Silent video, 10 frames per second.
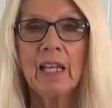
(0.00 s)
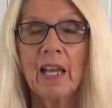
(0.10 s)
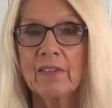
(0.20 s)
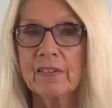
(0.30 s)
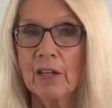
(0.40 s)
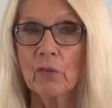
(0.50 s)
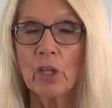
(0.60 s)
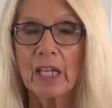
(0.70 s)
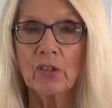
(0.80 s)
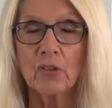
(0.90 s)
has several
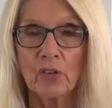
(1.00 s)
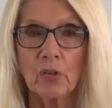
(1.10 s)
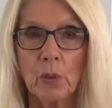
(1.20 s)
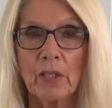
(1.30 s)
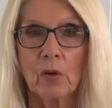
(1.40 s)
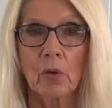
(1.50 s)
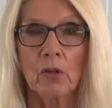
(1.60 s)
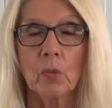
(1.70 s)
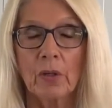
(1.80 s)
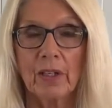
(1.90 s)
acres of sweet
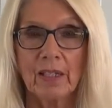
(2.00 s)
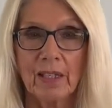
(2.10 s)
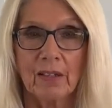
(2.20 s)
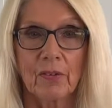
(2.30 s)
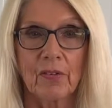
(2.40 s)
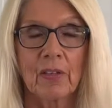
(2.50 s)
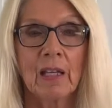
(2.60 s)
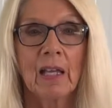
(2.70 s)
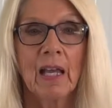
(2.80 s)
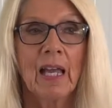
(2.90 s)
corn where he lives.
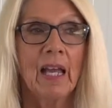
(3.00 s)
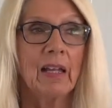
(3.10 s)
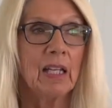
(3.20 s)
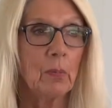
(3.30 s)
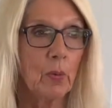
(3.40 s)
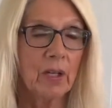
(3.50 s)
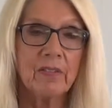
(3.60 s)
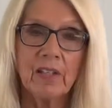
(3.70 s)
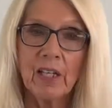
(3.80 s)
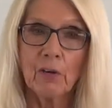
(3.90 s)
And he
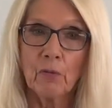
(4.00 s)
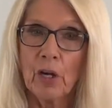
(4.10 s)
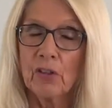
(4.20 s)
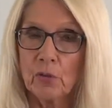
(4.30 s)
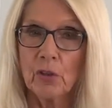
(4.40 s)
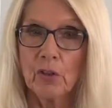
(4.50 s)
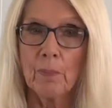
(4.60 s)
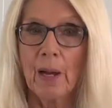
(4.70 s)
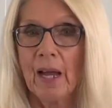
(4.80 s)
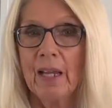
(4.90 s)
brings it here fresh for you to
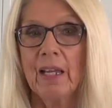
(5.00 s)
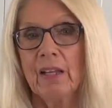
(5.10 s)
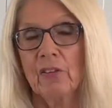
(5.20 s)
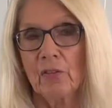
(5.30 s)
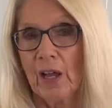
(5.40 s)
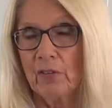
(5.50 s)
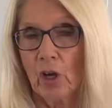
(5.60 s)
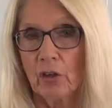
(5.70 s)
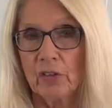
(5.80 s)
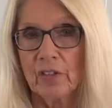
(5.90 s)
buy, and it's $5
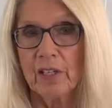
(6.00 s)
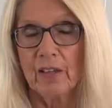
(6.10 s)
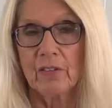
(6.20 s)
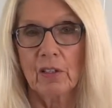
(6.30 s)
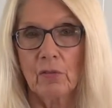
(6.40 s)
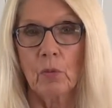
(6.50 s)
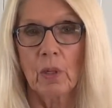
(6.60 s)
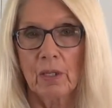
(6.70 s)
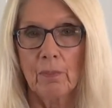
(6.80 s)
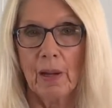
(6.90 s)
a dozen if you
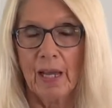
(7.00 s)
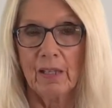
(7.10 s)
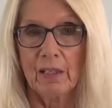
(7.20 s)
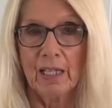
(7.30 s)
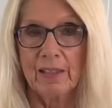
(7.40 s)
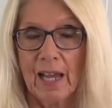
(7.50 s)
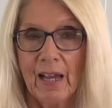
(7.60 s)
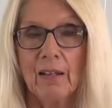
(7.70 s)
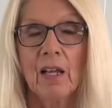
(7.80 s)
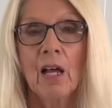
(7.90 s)
want to buy it like
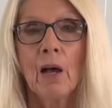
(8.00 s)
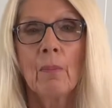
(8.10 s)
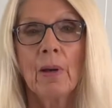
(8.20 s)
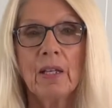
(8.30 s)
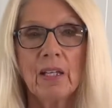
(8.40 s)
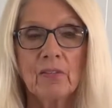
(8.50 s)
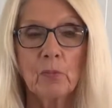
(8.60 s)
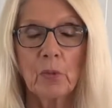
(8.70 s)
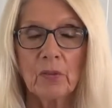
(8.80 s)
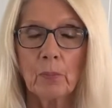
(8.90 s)
that. But he's
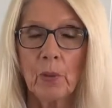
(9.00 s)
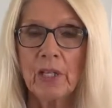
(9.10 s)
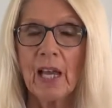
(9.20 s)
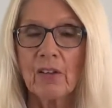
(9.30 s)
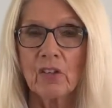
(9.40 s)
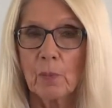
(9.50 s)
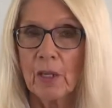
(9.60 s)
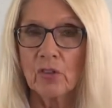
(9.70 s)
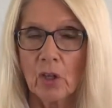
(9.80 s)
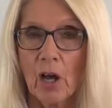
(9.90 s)
putting out a
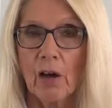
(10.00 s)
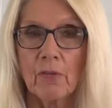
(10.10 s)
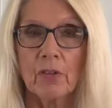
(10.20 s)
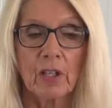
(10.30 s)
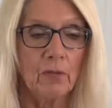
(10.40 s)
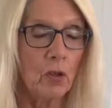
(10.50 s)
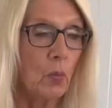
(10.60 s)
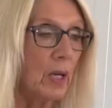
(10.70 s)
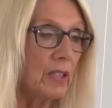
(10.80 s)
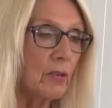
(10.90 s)
special offer that if you're
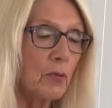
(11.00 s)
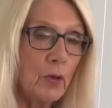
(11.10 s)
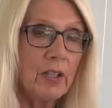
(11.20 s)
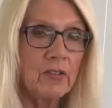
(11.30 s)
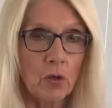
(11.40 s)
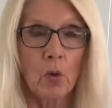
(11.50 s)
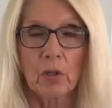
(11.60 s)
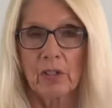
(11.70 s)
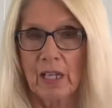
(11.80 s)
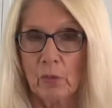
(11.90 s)
wanting to freeze
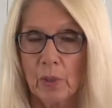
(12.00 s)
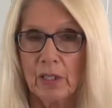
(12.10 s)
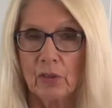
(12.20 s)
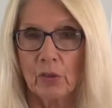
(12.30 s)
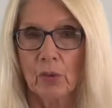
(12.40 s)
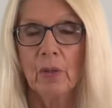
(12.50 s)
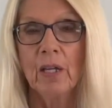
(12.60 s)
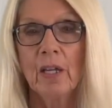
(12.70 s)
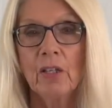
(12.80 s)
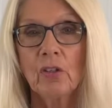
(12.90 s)
corn like we do,
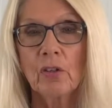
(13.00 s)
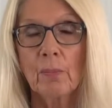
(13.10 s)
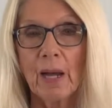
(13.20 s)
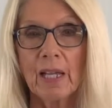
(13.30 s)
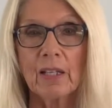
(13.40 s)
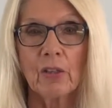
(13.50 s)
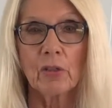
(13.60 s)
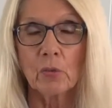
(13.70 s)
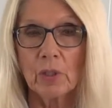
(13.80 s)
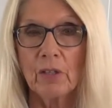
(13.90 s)
you can buy it at
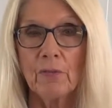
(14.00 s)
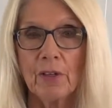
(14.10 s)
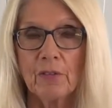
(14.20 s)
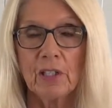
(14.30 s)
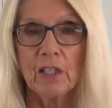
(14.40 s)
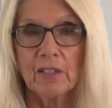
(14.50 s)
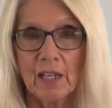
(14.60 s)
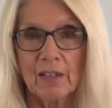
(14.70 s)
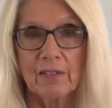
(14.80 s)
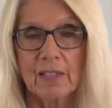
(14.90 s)
$3.50 a
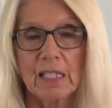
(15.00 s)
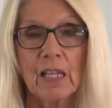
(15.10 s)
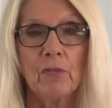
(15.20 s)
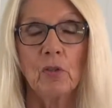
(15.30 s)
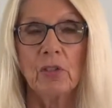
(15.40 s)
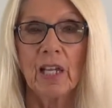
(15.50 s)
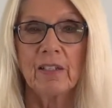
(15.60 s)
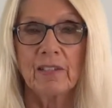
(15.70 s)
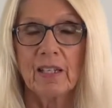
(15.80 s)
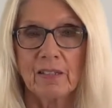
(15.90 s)
dozen if you
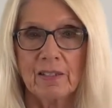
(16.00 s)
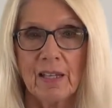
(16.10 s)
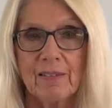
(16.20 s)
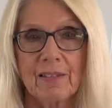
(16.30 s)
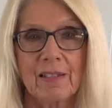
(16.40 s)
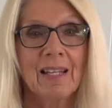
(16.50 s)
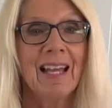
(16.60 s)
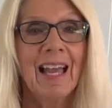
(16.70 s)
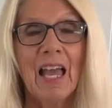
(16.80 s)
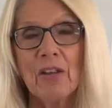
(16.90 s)
take 10 dozen.
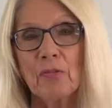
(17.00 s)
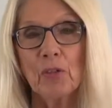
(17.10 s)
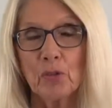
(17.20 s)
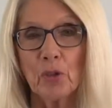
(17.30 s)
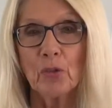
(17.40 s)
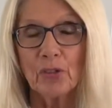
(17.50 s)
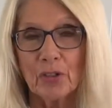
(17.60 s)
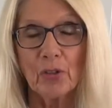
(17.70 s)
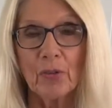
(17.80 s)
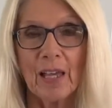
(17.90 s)
And if you choose to
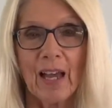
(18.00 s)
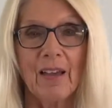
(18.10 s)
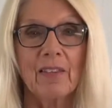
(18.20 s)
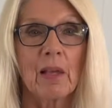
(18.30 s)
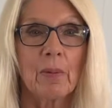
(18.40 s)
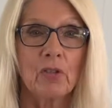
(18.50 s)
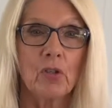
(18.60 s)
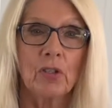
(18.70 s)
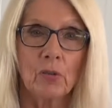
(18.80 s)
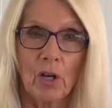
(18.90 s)
do that, then be sure
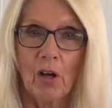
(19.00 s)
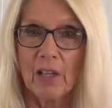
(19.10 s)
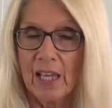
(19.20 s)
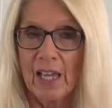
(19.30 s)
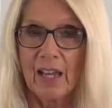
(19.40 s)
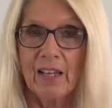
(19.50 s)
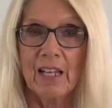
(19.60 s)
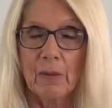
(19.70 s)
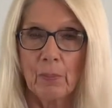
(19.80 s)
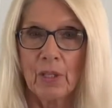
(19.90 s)
you call
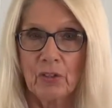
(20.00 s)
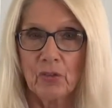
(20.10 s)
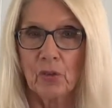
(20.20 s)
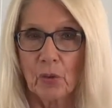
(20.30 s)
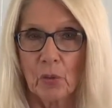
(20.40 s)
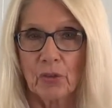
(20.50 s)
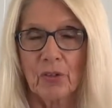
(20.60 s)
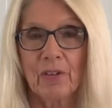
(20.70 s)
ahead and place your order.